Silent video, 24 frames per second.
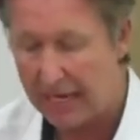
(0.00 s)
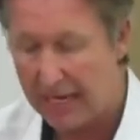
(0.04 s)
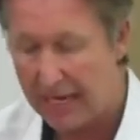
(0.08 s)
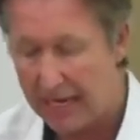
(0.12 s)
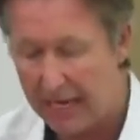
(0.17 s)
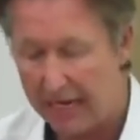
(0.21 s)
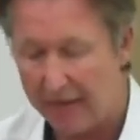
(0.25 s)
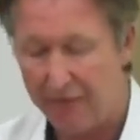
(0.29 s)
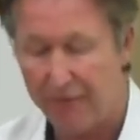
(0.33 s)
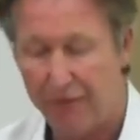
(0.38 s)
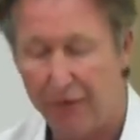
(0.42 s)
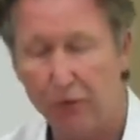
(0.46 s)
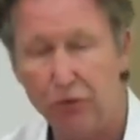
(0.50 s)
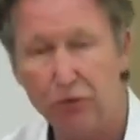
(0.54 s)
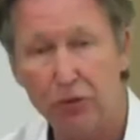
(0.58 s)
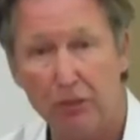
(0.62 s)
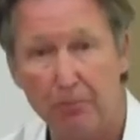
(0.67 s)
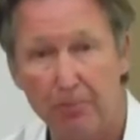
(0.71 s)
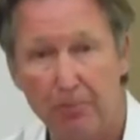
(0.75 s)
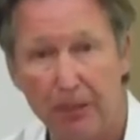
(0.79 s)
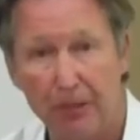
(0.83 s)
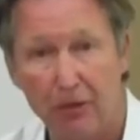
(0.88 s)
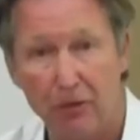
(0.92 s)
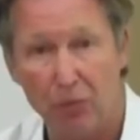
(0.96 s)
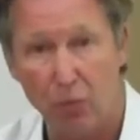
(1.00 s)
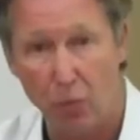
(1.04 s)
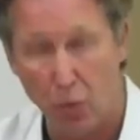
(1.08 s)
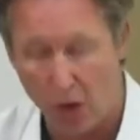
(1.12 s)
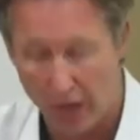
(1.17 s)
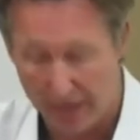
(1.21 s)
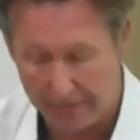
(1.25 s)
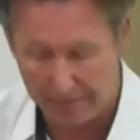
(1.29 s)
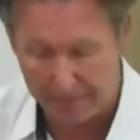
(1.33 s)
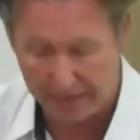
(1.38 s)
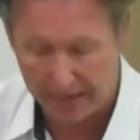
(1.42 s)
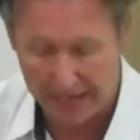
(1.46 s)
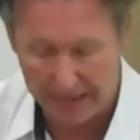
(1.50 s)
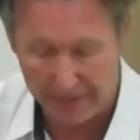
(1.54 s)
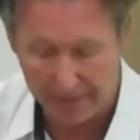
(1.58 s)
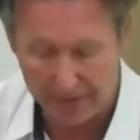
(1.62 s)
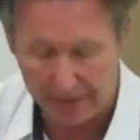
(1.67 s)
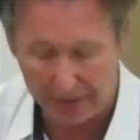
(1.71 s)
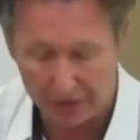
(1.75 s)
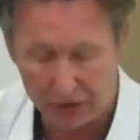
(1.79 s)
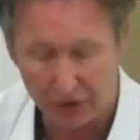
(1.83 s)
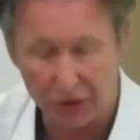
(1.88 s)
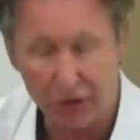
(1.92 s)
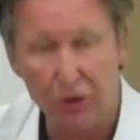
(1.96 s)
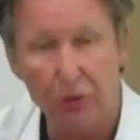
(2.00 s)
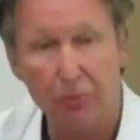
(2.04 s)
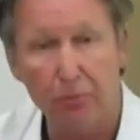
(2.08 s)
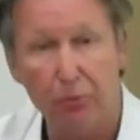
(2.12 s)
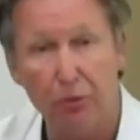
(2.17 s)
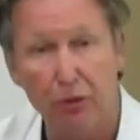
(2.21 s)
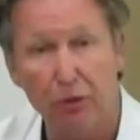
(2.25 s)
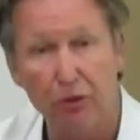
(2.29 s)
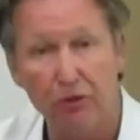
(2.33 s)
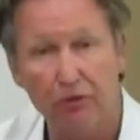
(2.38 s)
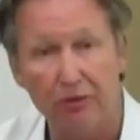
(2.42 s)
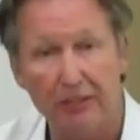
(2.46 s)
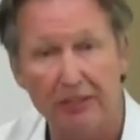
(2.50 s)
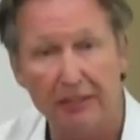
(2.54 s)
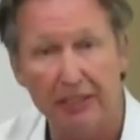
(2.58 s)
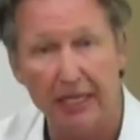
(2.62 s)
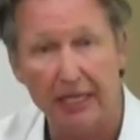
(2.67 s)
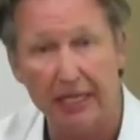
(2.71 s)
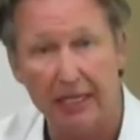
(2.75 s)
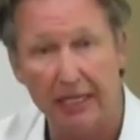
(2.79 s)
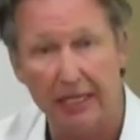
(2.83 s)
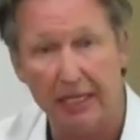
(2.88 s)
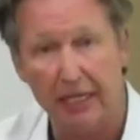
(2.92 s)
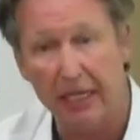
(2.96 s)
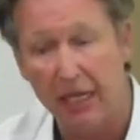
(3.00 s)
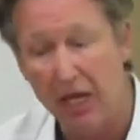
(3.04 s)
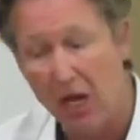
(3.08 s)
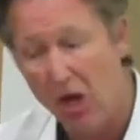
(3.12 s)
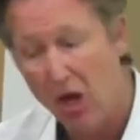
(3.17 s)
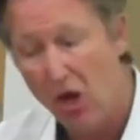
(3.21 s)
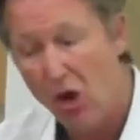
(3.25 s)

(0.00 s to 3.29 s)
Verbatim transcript: a filtered bit of white paper, just to prove exactly